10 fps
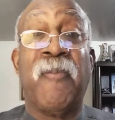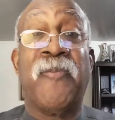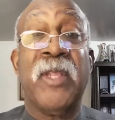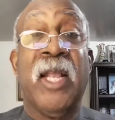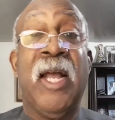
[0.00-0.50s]

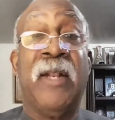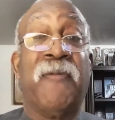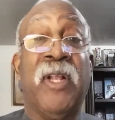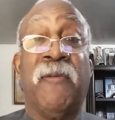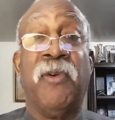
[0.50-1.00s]
And
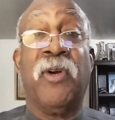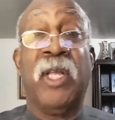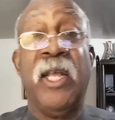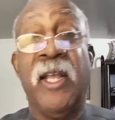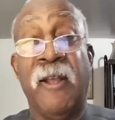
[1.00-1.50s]
if,
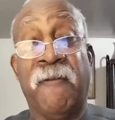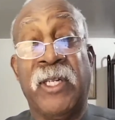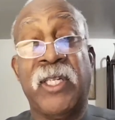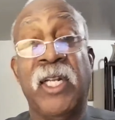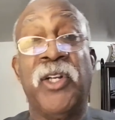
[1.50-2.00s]
look,
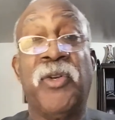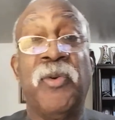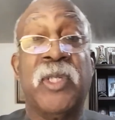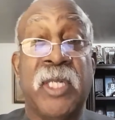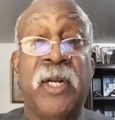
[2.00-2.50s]
if I send you
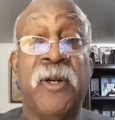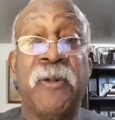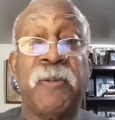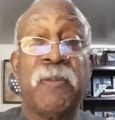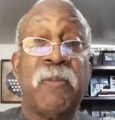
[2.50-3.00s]
to a sinner,